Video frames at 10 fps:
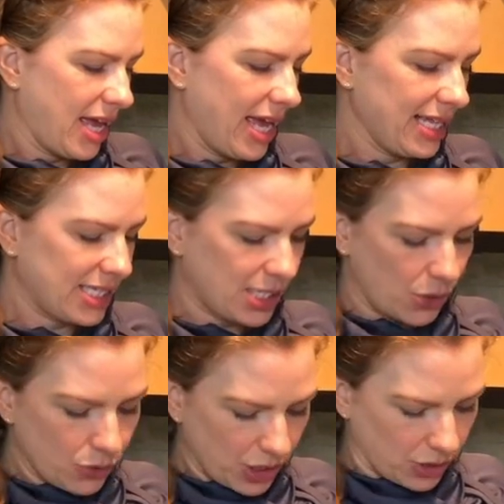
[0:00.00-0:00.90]
It's
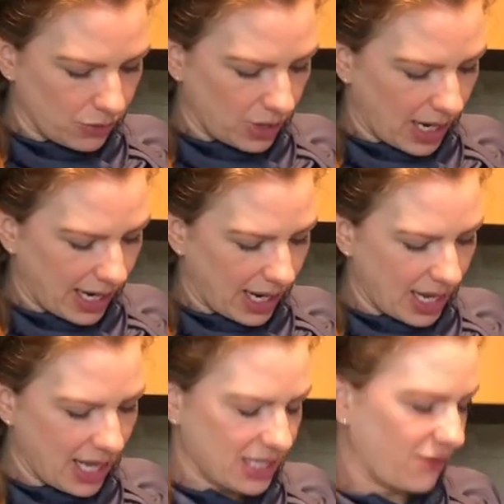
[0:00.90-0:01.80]
so cute.
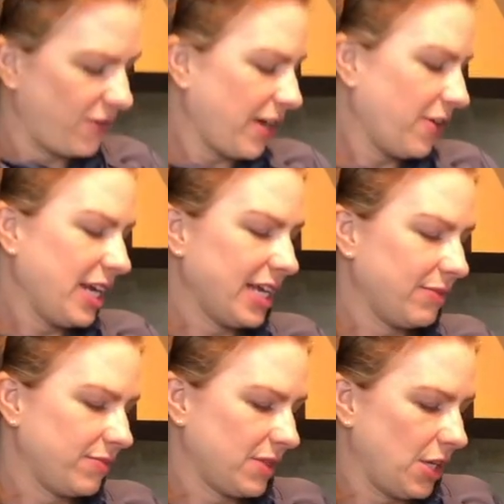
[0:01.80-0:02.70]
It's very,
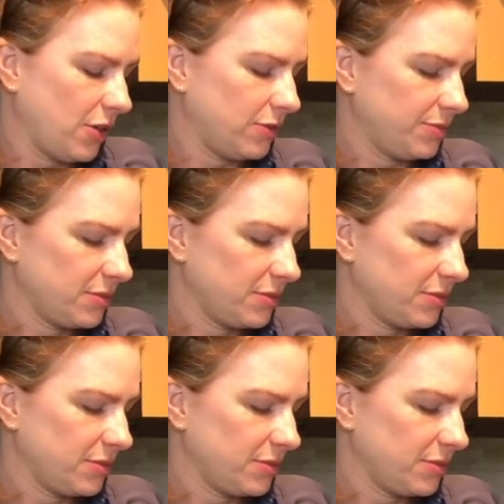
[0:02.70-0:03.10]
you know,